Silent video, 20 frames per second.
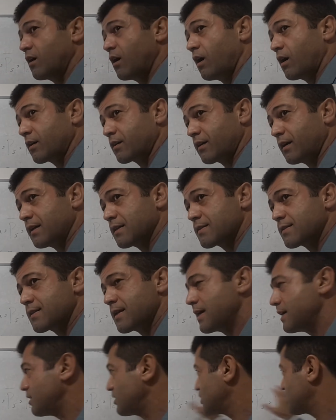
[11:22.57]
are
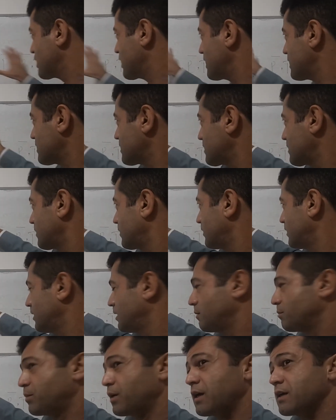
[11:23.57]
constant, just
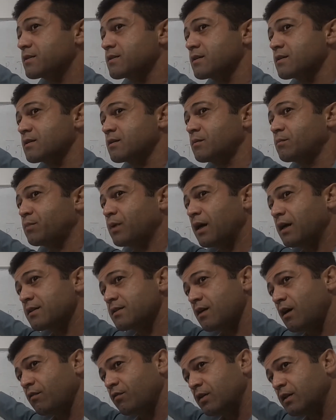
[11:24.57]

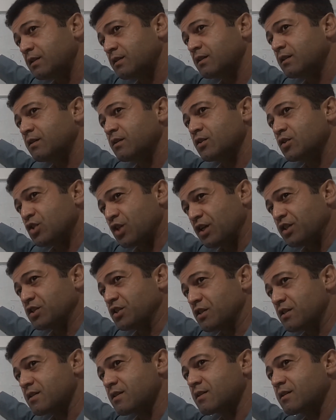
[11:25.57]
price of it
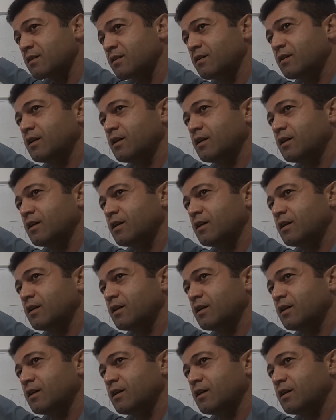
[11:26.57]
changes.